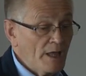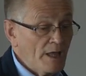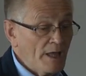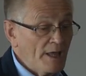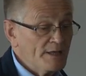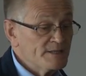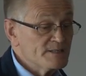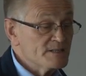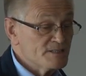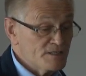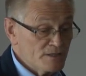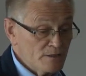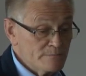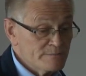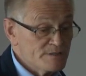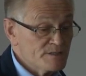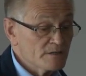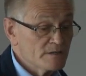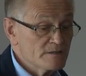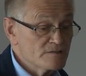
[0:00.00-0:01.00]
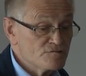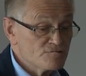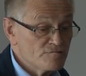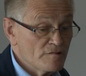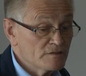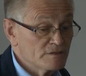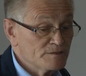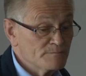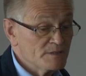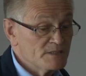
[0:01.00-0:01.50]
It assumes that
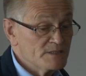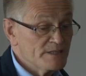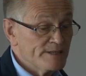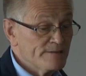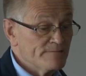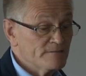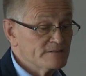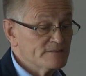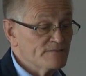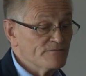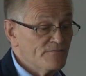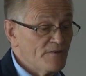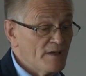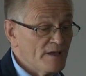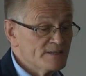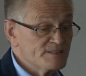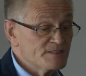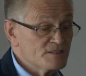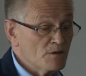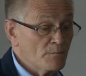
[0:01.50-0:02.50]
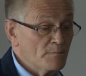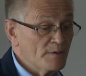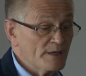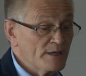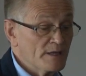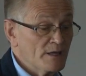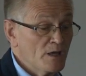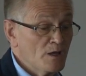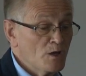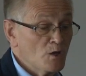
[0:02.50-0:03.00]
construction materials and fire
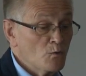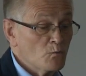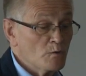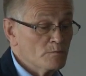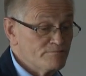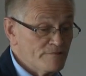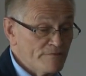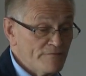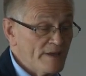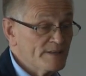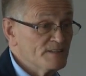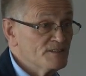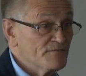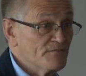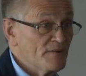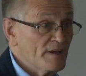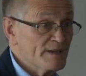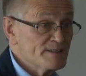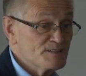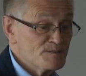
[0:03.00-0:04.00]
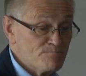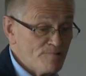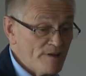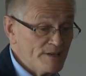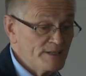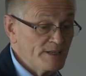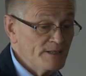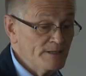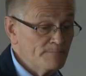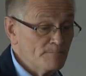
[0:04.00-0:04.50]
stopping will prevent a fire
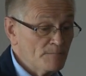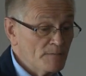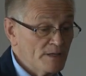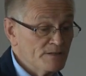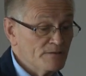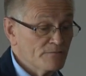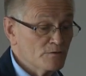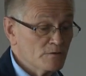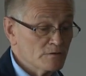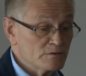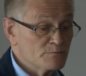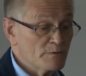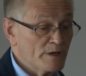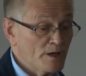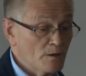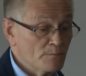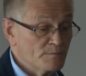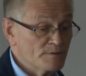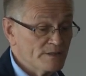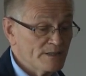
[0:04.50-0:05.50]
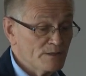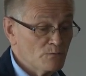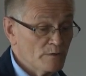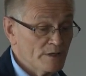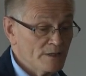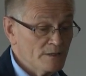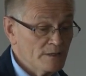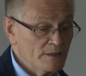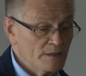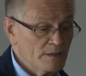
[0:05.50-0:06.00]
spreading, and of course we hope that it
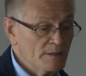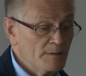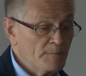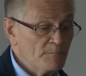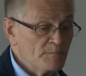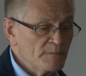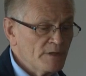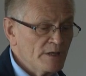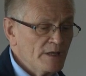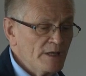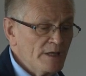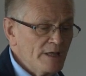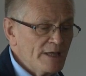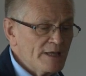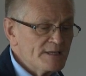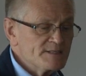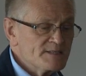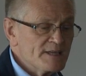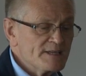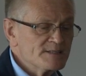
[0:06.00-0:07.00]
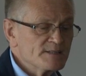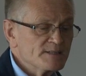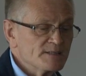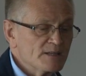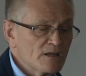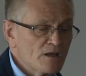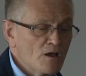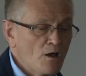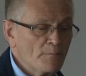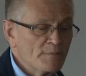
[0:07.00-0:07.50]
will. It says that a
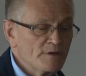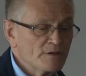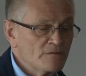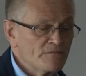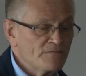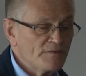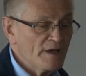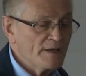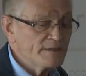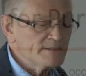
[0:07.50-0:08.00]
communal fire